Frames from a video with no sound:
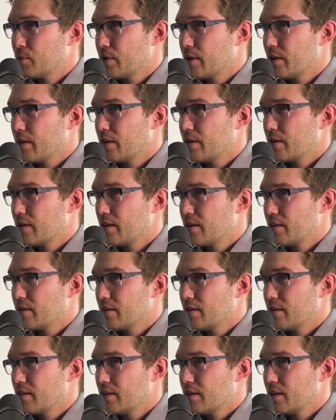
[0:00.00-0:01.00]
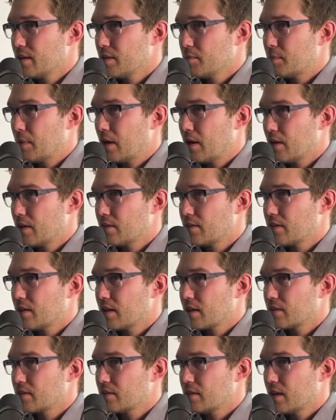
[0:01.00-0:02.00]
where the
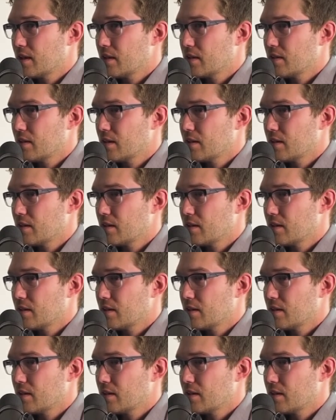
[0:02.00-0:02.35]
politics and